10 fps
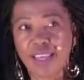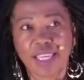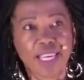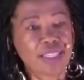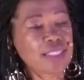
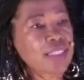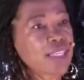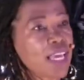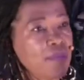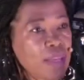they get the
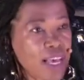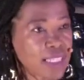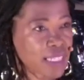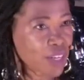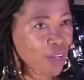same
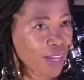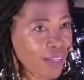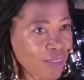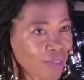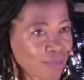nice
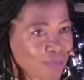letterhead,